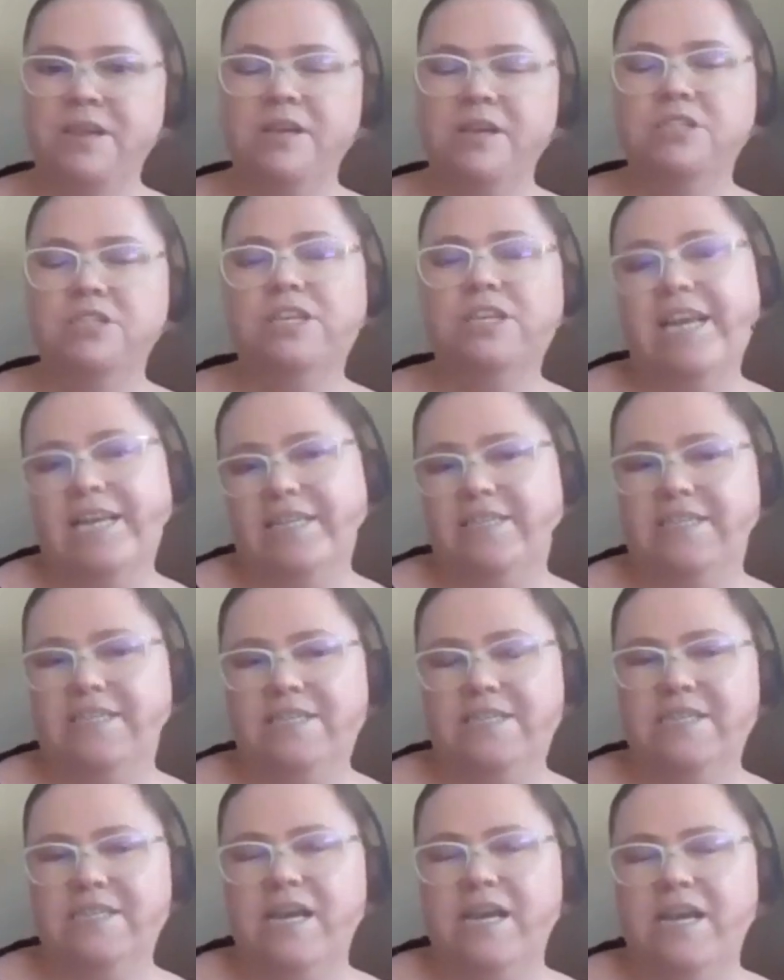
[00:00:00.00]
So
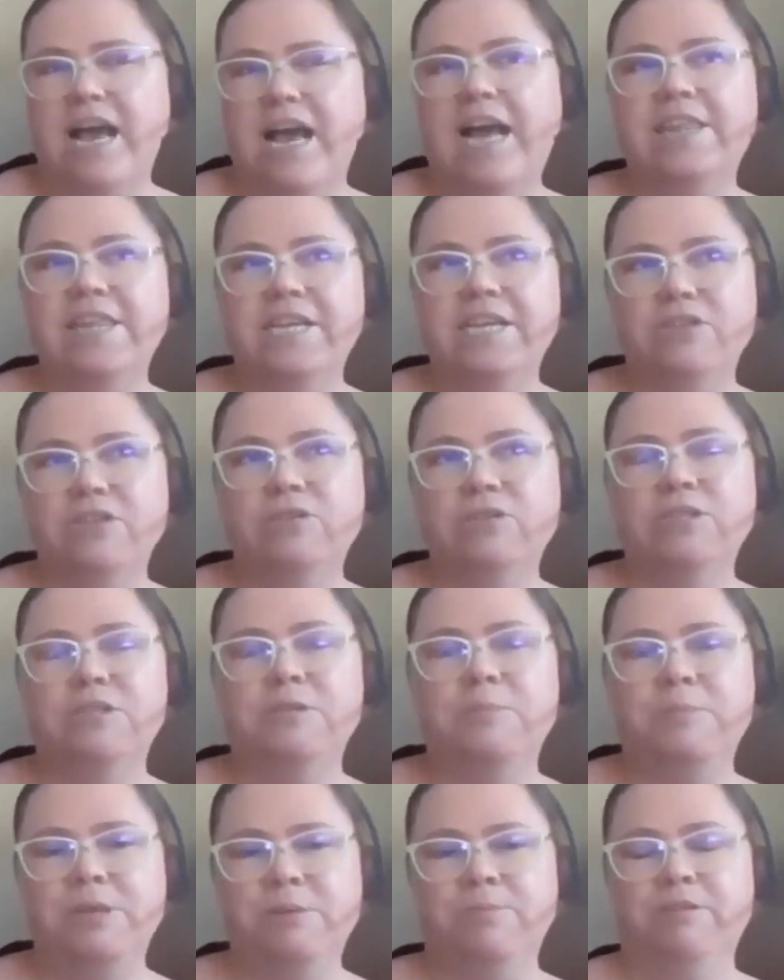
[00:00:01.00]
I think those are the
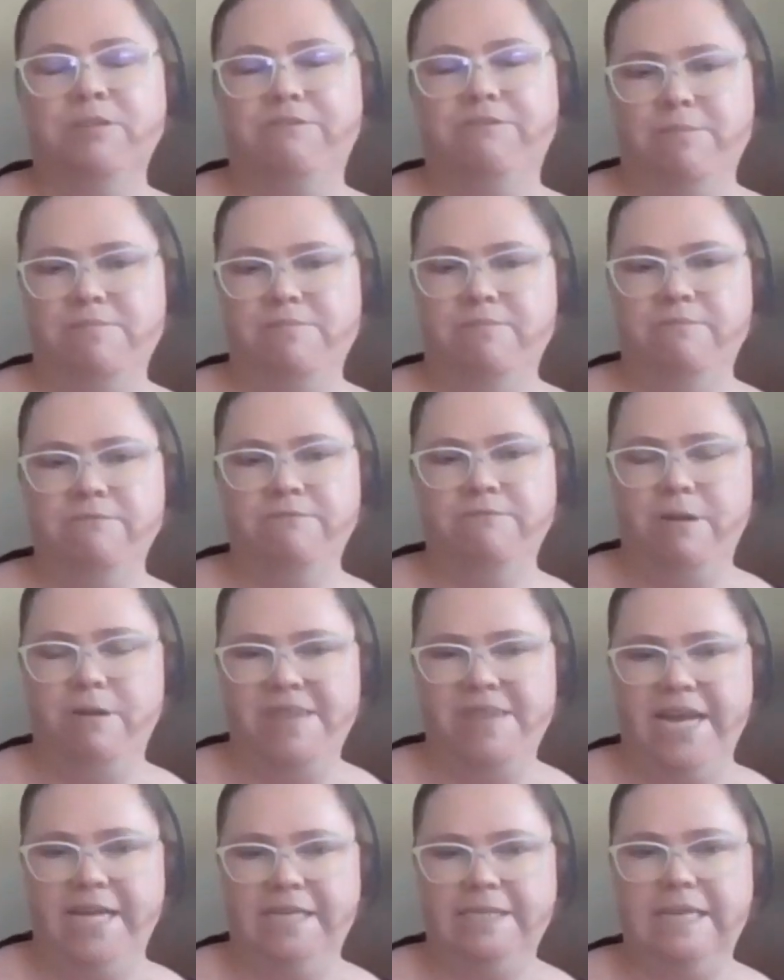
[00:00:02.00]
people from
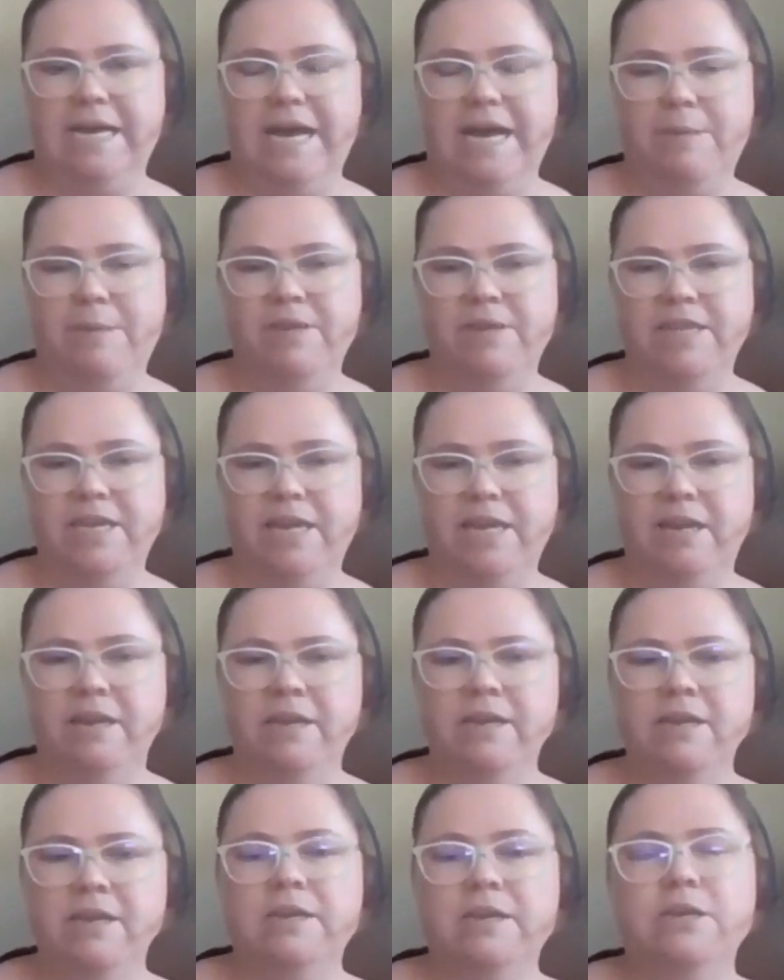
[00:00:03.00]
that time. And then
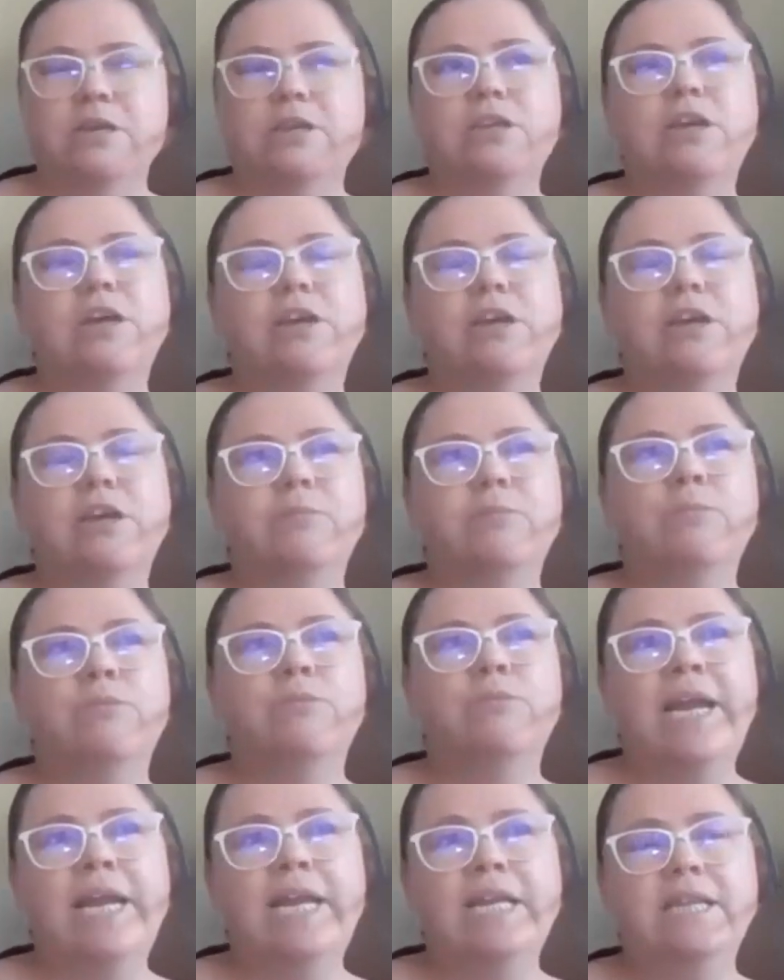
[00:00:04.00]

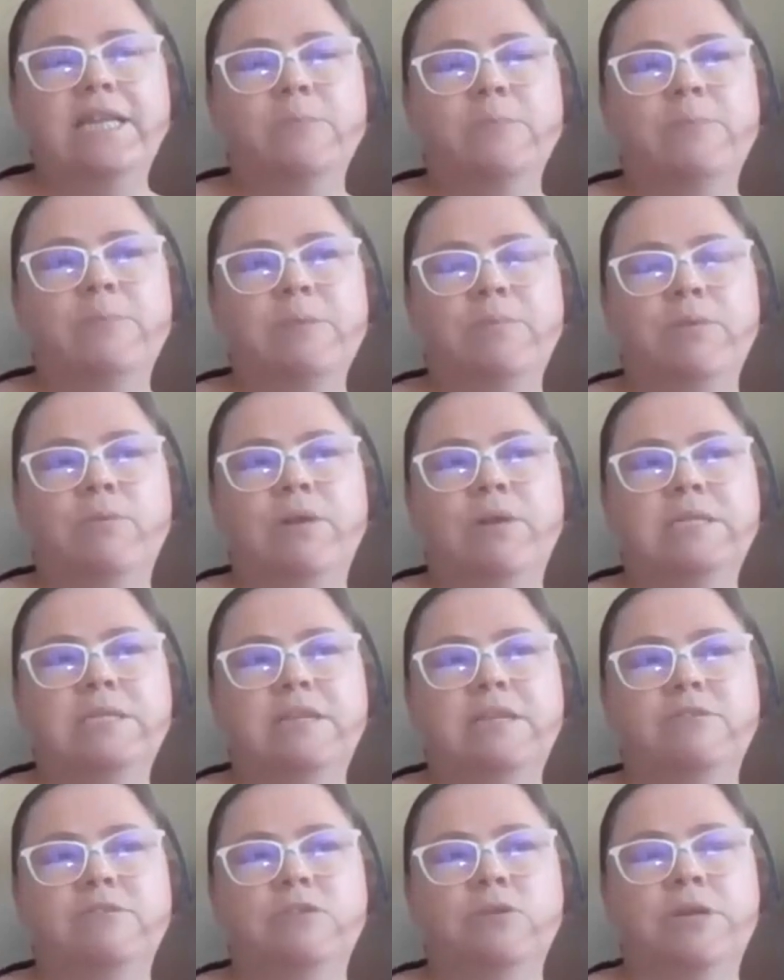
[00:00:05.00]
really the people, once
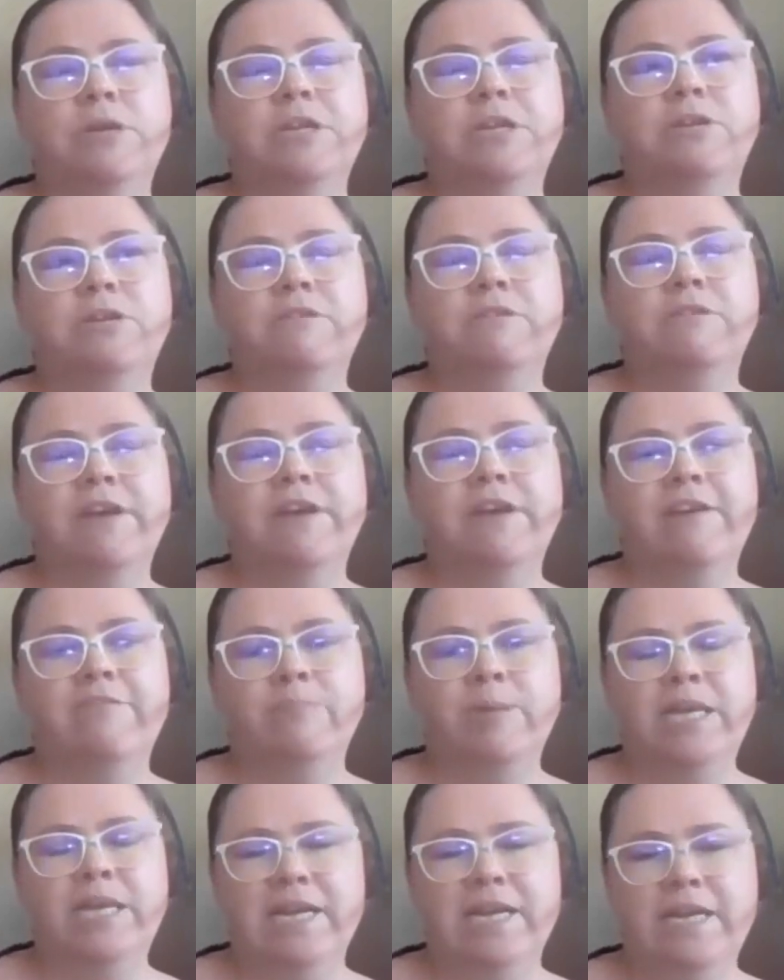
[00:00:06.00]
I've joined Anova, have
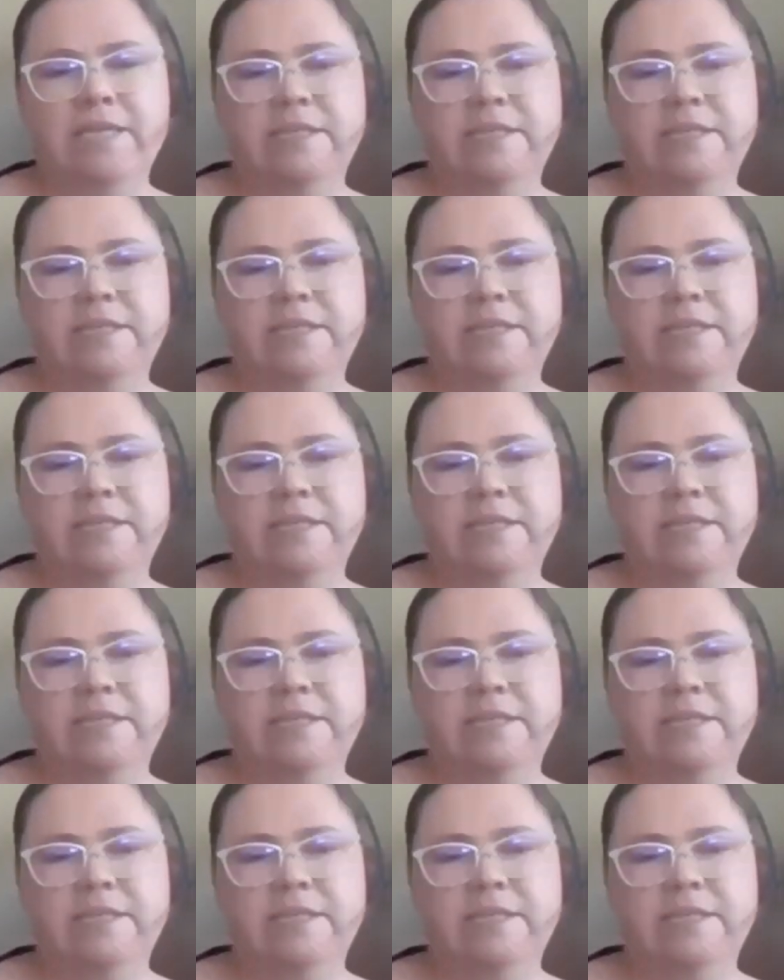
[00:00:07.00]
been